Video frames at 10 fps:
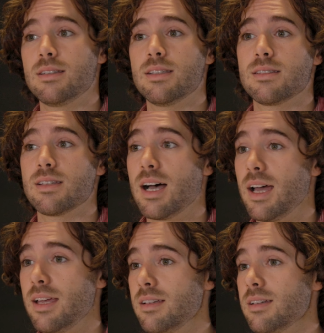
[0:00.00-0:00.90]

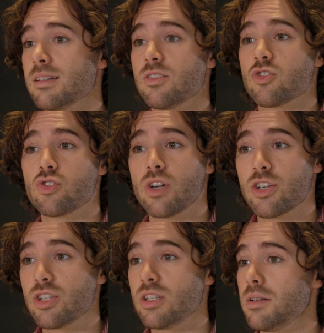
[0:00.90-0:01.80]
design,
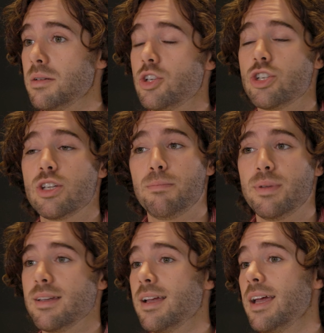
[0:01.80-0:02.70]
construction,
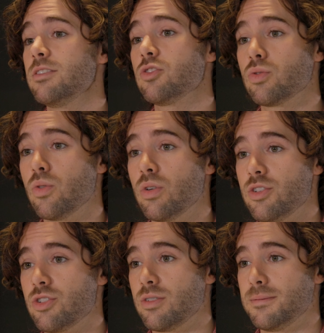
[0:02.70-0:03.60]
shipping, and
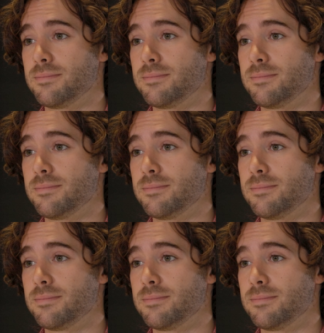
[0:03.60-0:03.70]
storage.